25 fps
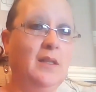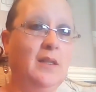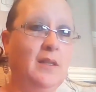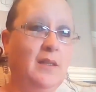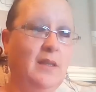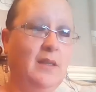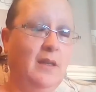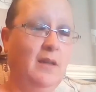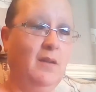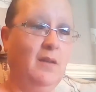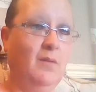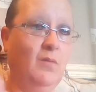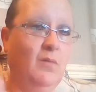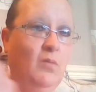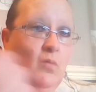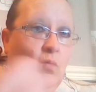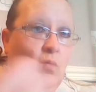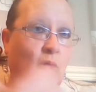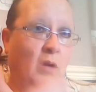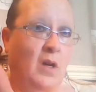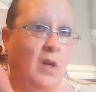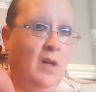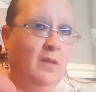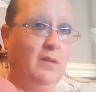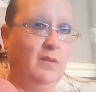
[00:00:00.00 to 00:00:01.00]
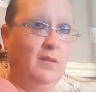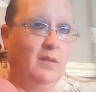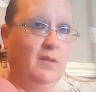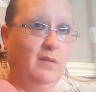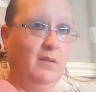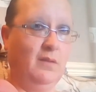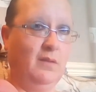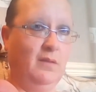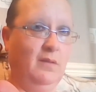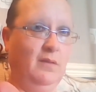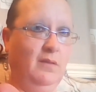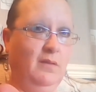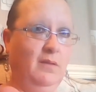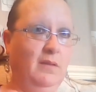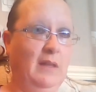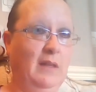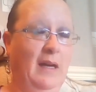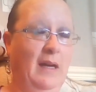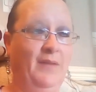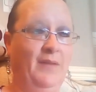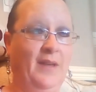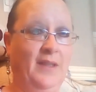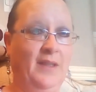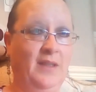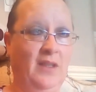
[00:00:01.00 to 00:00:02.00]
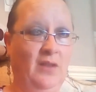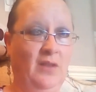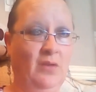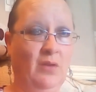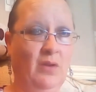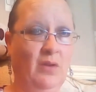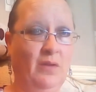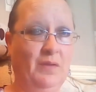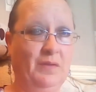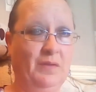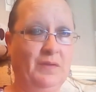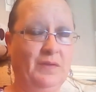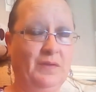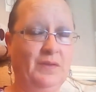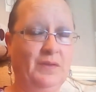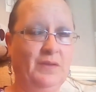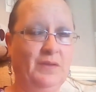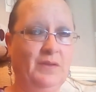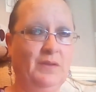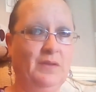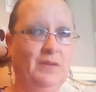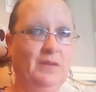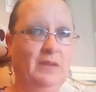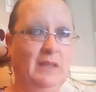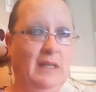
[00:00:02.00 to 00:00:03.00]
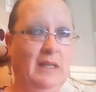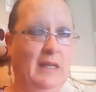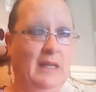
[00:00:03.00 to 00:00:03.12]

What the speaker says: until one, I've had enough